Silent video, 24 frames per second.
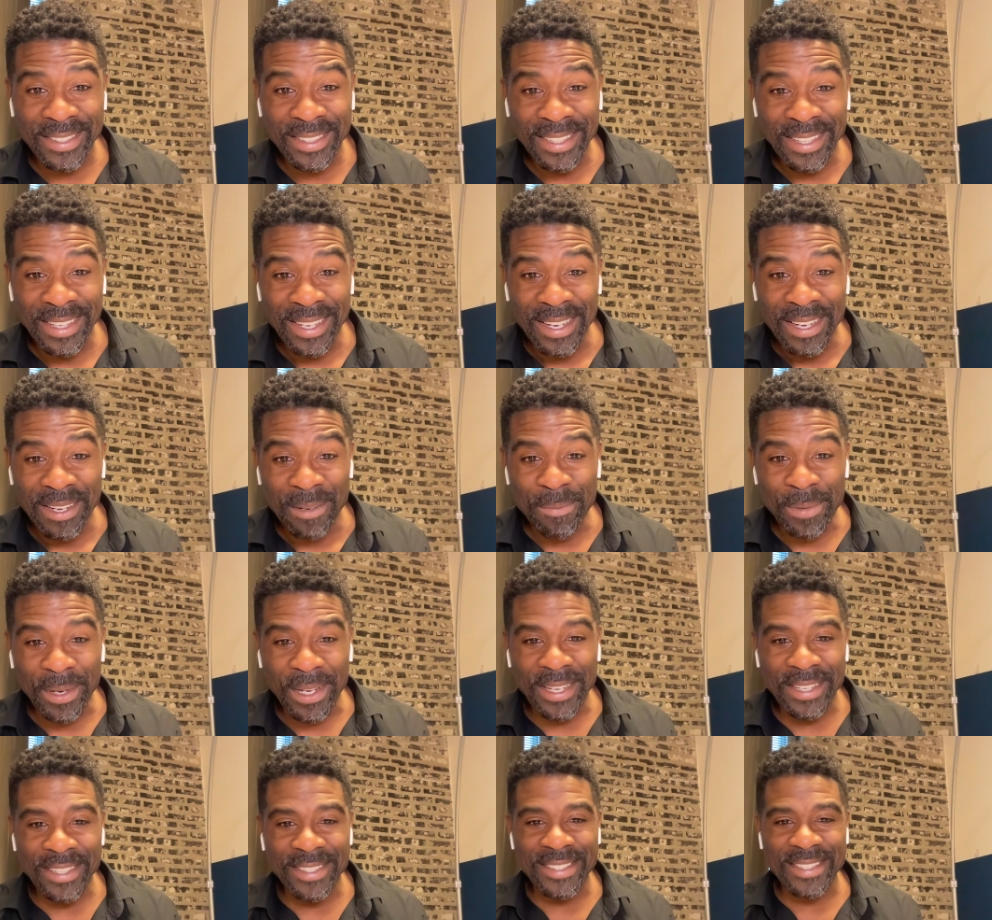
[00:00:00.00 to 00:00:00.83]

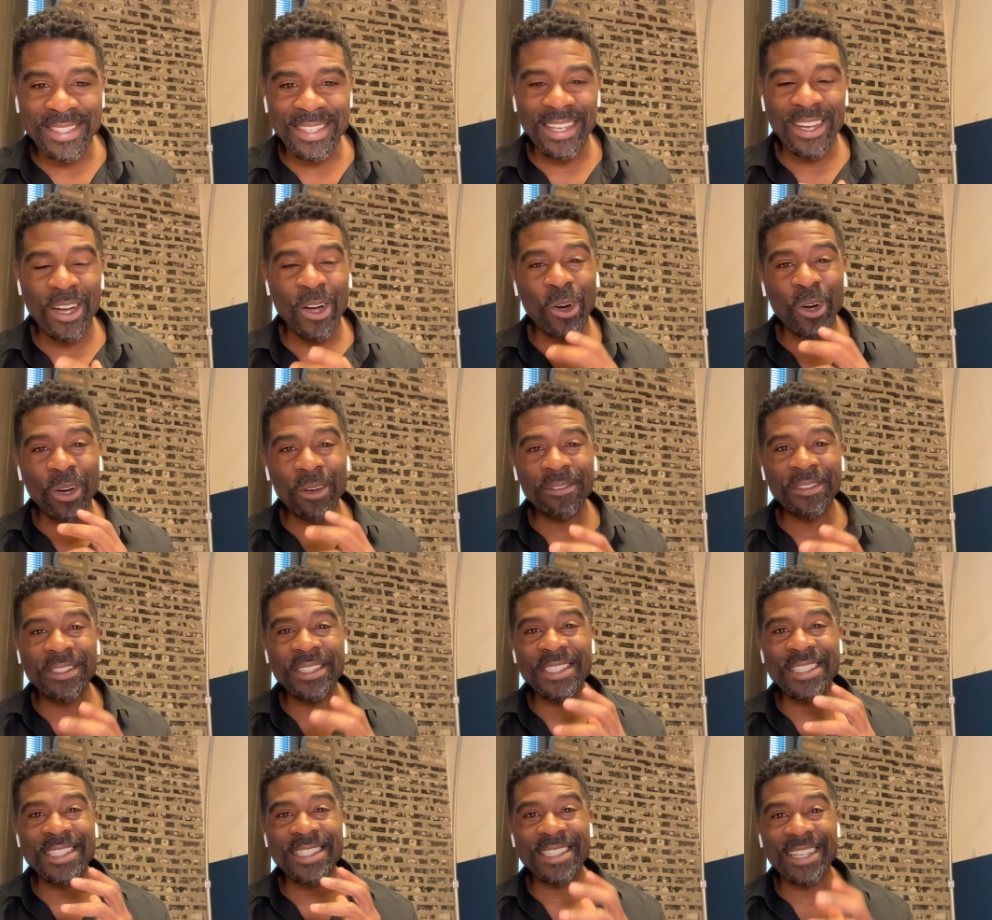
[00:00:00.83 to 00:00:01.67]
Because
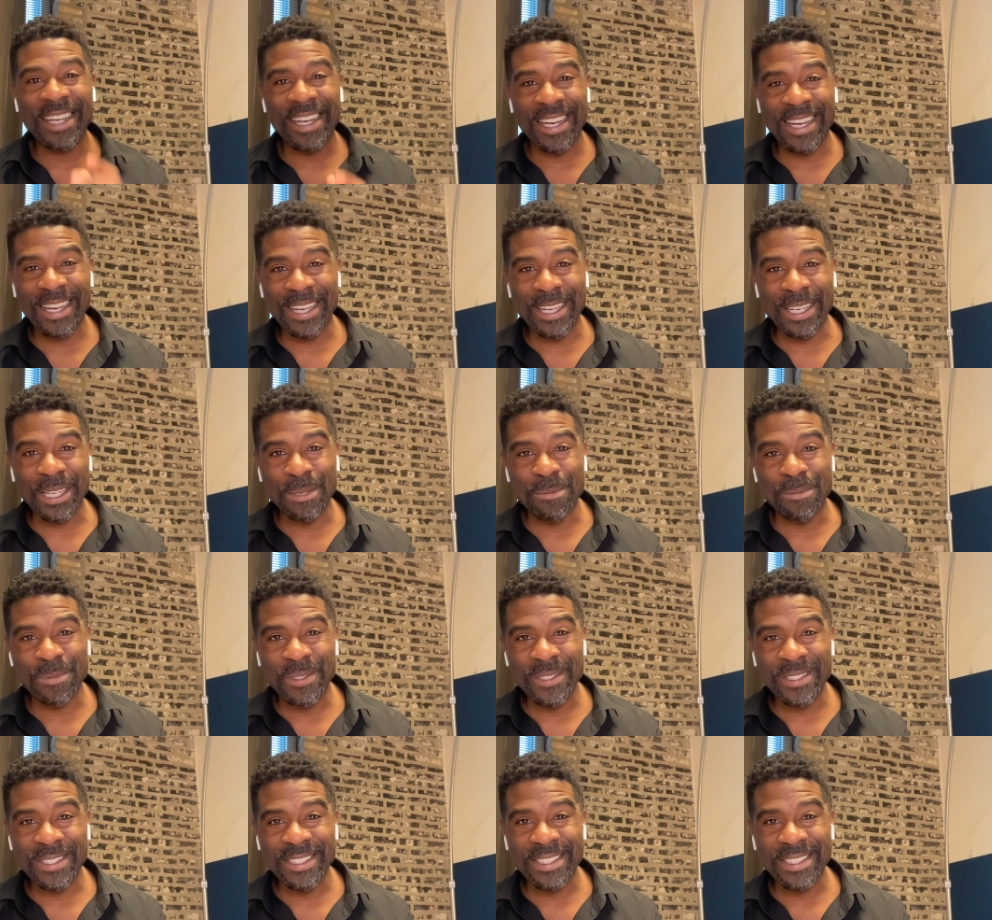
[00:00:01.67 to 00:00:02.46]
oftentimes,